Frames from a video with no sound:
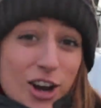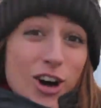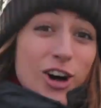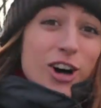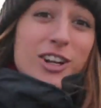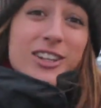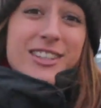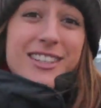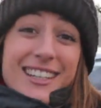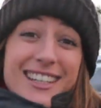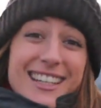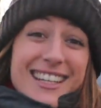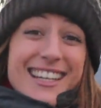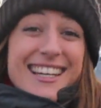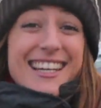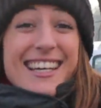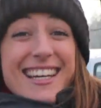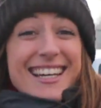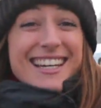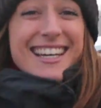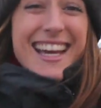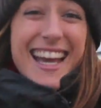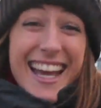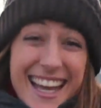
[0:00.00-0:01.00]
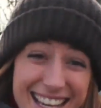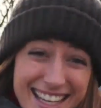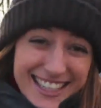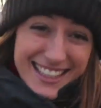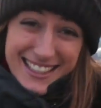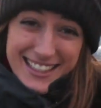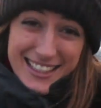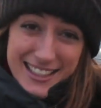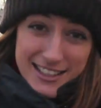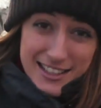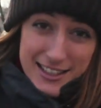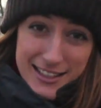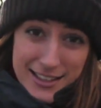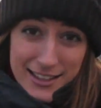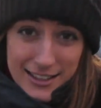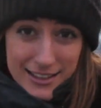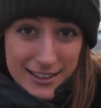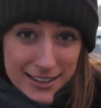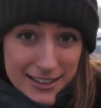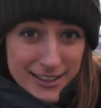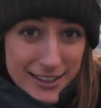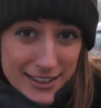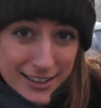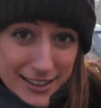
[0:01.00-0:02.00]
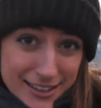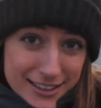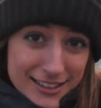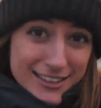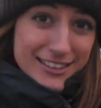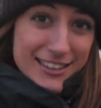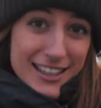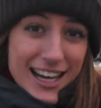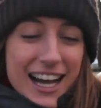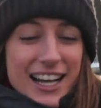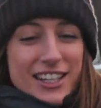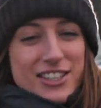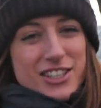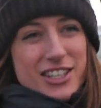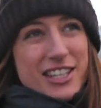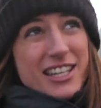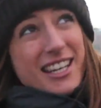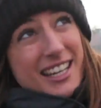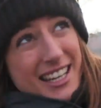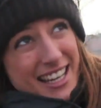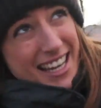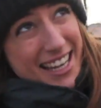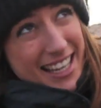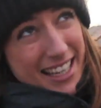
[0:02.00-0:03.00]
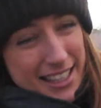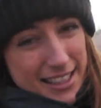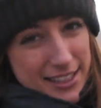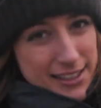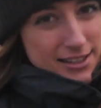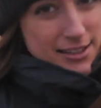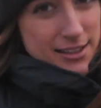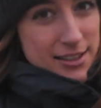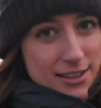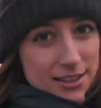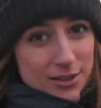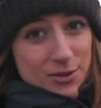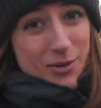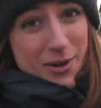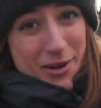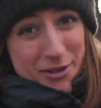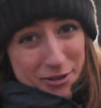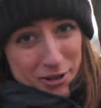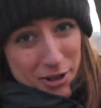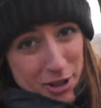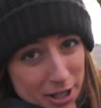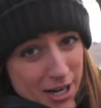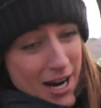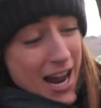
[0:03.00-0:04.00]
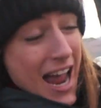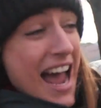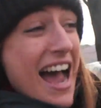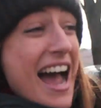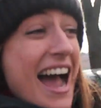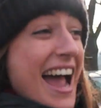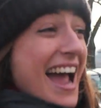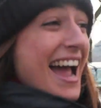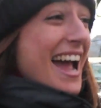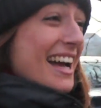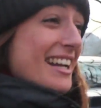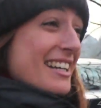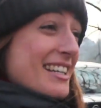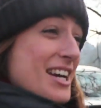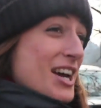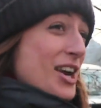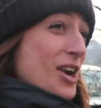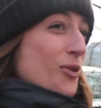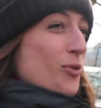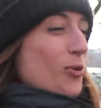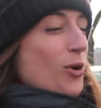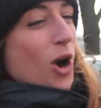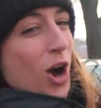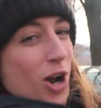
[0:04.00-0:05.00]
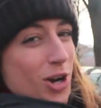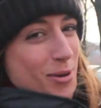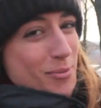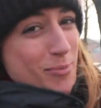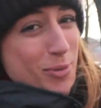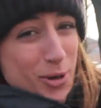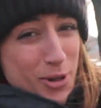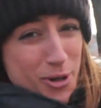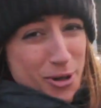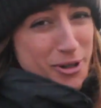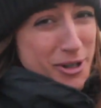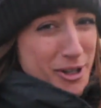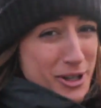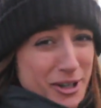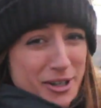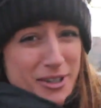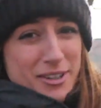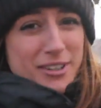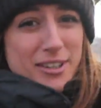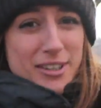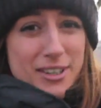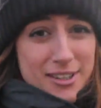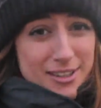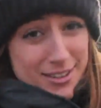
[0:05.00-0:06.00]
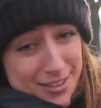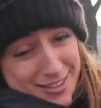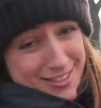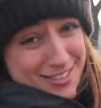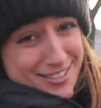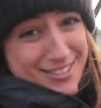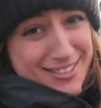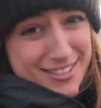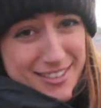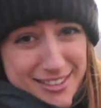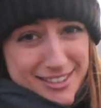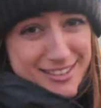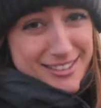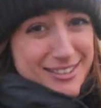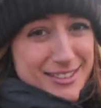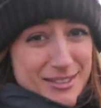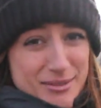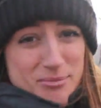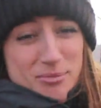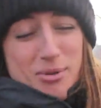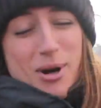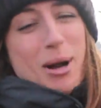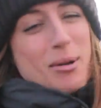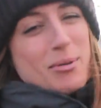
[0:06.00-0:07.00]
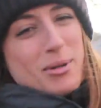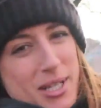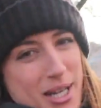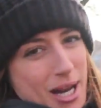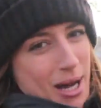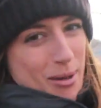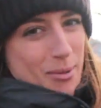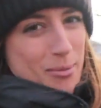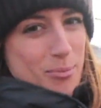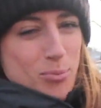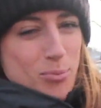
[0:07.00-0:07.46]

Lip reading: called Regens. Actually, Regen River. And we're on a berg. Probably not